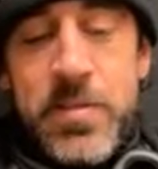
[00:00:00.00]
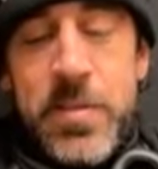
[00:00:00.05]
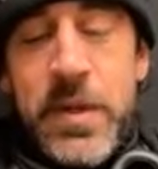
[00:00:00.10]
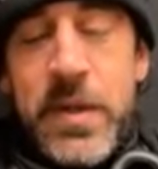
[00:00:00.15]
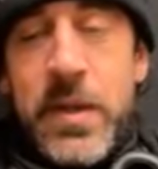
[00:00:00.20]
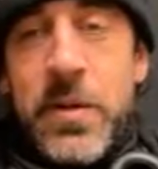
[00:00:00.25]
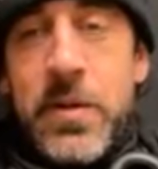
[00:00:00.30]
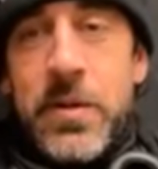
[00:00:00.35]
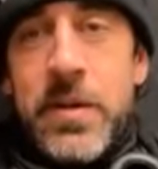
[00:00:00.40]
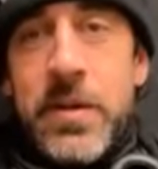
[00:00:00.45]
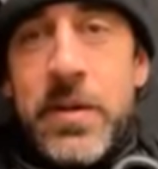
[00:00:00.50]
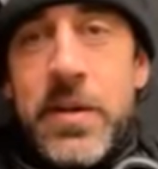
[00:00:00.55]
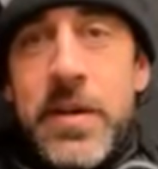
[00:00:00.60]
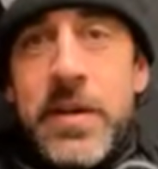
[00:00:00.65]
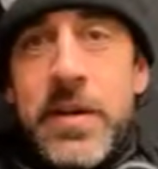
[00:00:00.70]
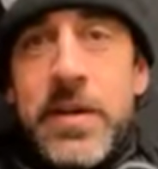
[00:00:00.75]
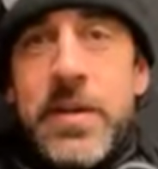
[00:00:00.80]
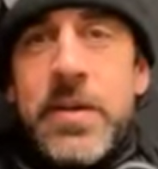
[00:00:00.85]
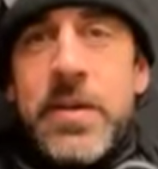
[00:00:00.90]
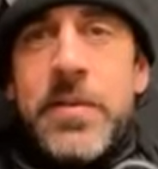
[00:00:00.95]
a long
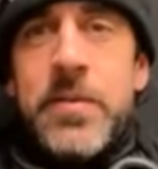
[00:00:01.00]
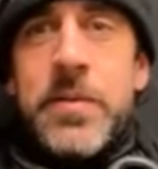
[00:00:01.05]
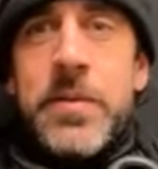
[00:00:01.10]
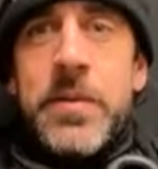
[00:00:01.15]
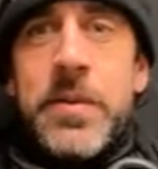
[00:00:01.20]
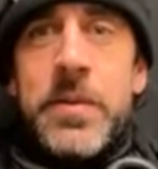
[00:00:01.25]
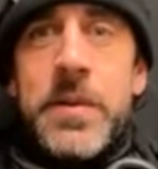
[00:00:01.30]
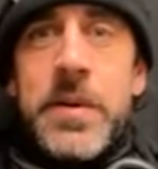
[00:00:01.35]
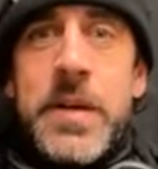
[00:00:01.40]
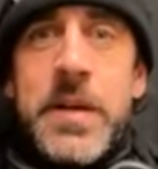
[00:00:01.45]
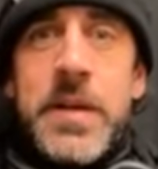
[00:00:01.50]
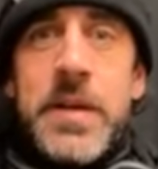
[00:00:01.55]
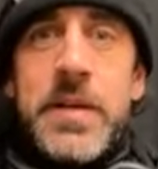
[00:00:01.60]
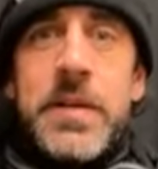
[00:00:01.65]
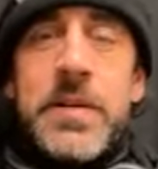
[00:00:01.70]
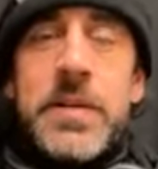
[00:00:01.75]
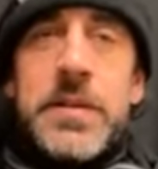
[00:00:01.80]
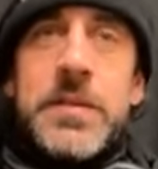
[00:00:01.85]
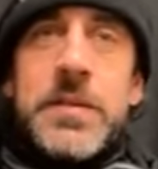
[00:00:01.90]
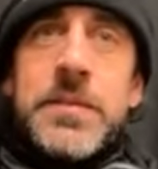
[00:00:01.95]
year for
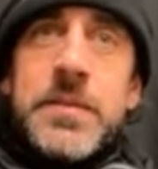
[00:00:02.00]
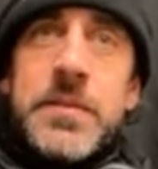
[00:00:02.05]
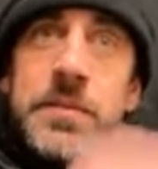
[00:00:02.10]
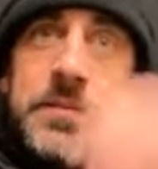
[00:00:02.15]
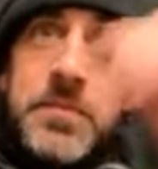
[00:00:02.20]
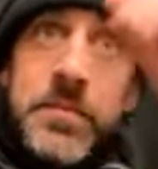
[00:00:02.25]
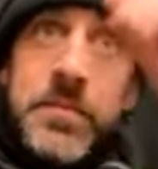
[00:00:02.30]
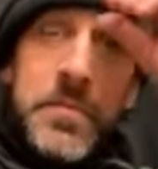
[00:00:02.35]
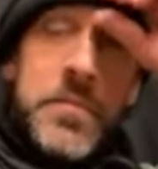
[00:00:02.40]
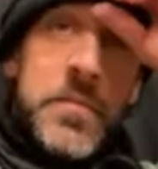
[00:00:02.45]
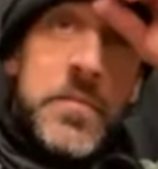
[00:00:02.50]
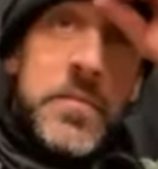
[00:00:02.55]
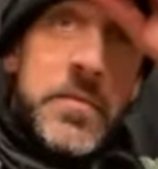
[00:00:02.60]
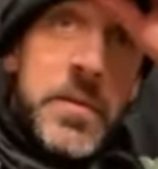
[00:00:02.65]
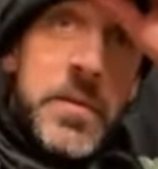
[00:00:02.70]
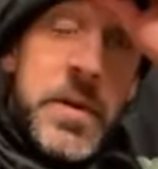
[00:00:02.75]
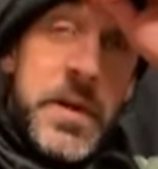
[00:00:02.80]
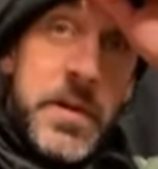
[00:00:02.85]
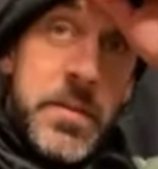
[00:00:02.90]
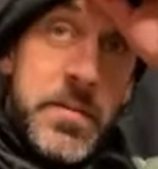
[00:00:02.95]

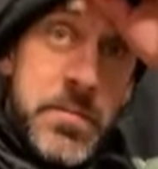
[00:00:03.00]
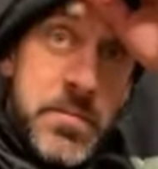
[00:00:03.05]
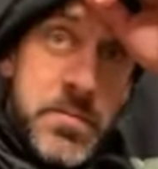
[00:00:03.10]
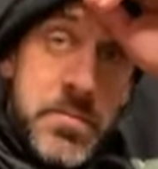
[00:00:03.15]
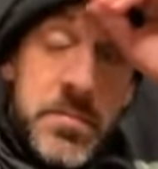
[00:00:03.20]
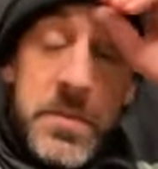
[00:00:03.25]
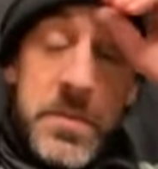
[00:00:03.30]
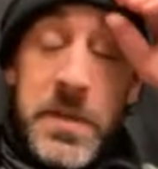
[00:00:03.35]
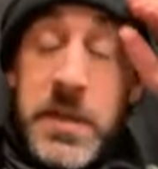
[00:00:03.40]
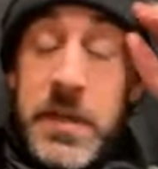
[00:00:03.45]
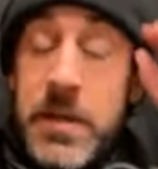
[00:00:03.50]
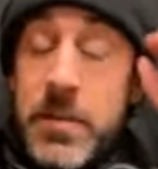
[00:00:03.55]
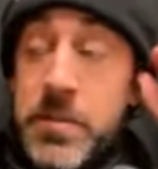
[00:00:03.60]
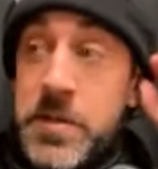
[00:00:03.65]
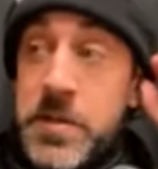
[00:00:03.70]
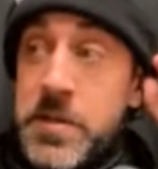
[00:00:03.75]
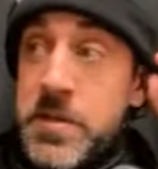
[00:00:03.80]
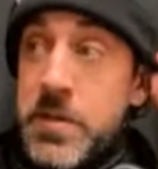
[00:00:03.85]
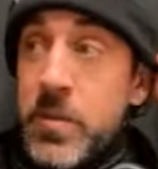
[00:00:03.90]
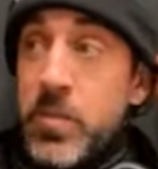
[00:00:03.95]
him, and I'm
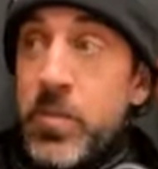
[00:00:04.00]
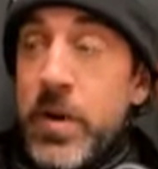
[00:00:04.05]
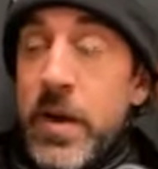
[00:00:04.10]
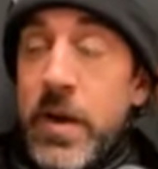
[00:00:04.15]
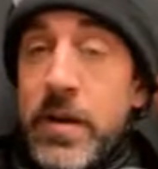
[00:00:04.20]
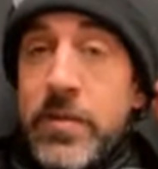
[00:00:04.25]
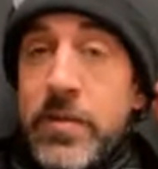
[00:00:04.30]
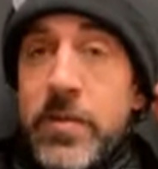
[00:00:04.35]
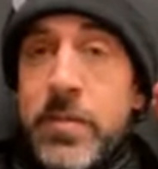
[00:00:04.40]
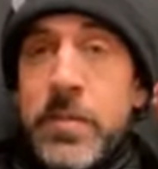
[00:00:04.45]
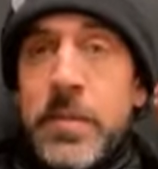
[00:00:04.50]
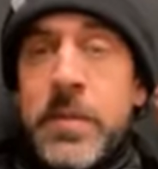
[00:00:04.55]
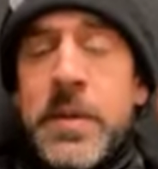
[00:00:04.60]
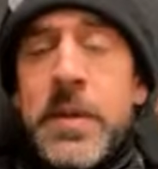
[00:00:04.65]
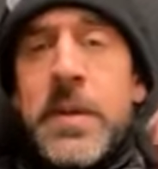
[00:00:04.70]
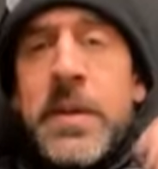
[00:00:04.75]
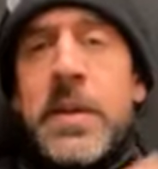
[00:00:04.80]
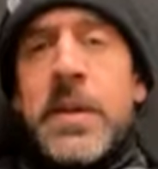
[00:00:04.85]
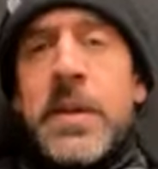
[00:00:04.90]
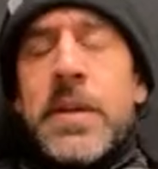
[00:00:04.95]
just so proud of him
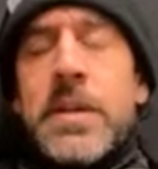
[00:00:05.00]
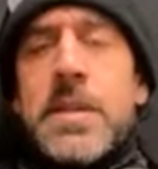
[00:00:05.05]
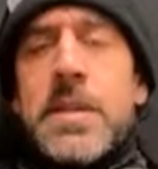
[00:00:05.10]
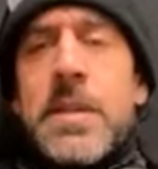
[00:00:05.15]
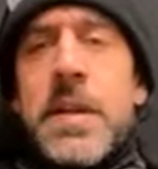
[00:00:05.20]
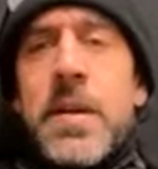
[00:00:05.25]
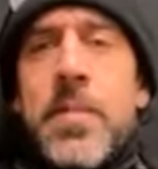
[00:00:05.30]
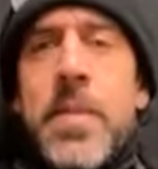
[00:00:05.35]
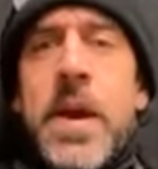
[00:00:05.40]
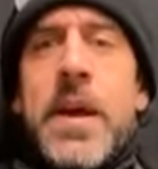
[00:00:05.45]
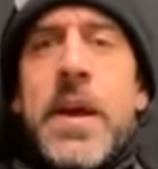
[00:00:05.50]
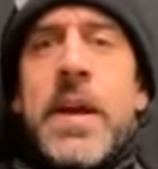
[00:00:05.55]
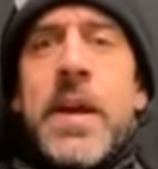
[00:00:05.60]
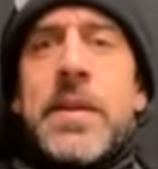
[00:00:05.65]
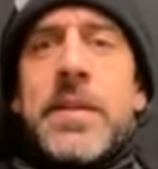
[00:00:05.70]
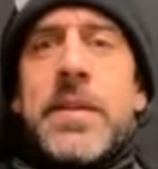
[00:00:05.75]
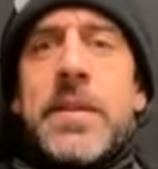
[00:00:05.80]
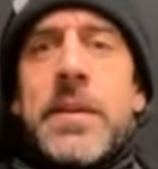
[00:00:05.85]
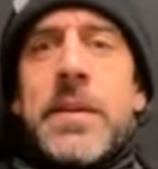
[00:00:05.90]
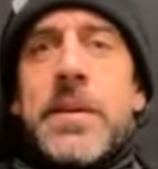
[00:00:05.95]
to get back
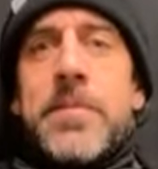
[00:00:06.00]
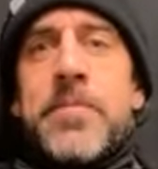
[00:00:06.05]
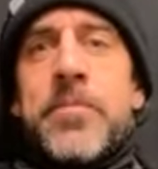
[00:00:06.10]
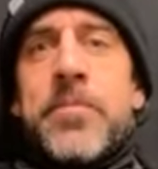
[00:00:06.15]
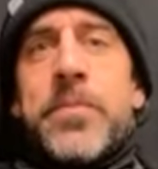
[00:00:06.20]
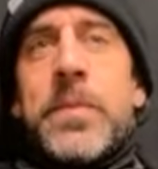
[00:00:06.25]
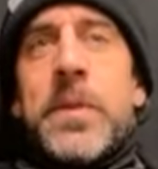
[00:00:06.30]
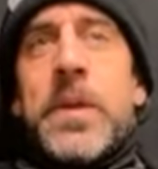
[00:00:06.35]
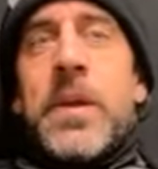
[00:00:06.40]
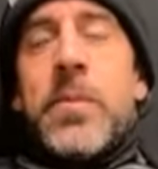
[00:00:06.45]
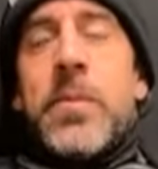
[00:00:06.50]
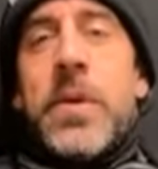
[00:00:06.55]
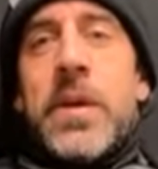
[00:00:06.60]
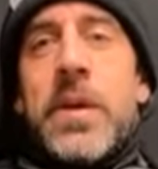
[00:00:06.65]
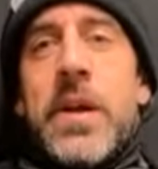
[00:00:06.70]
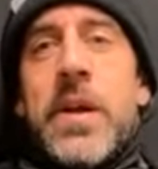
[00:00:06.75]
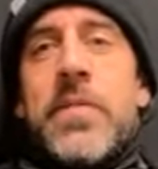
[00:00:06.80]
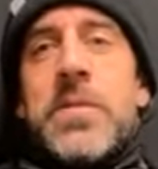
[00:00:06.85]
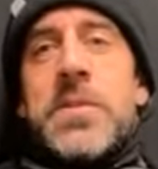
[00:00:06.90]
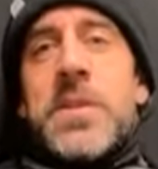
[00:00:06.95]
out there. You know, we had
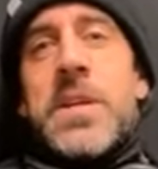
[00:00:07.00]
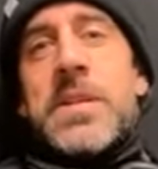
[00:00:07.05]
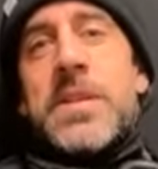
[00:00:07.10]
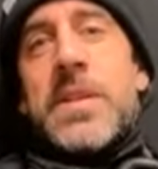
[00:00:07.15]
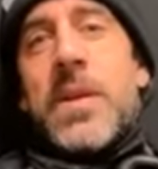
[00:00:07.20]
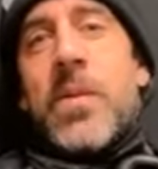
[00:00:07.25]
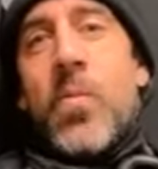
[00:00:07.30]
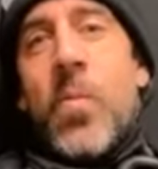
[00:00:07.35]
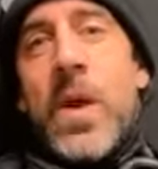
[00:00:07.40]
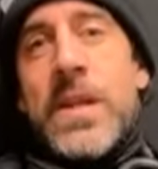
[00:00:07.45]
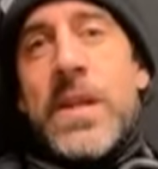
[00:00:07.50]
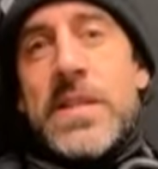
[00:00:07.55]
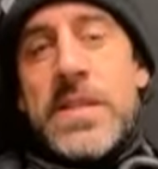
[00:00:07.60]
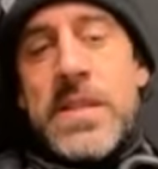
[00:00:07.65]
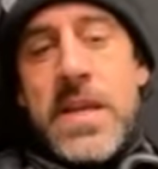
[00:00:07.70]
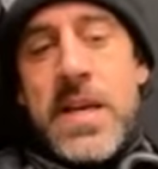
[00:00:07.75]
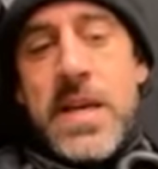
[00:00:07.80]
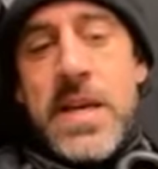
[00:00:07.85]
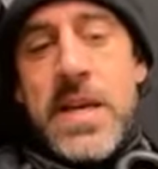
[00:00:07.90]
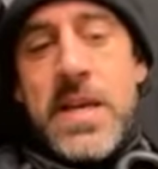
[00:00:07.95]
a conversation on
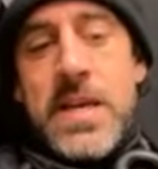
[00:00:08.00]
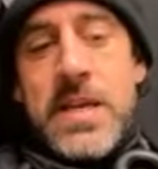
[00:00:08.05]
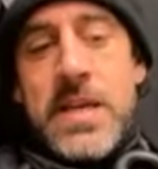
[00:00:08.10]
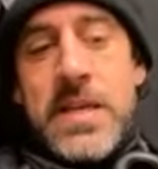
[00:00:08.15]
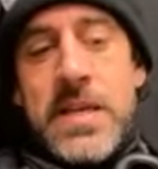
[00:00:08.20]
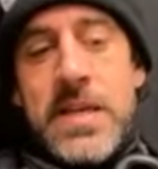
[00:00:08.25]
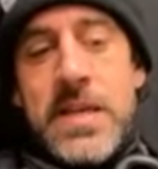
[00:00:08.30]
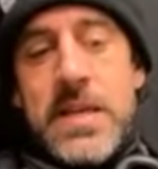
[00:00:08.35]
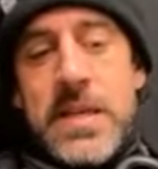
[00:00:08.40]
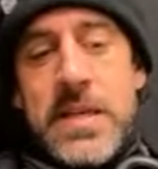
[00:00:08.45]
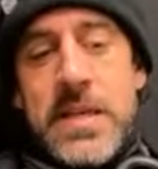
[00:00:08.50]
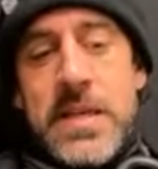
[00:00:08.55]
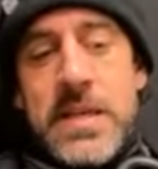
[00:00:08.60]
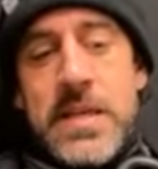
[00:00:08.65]
Wednesday, and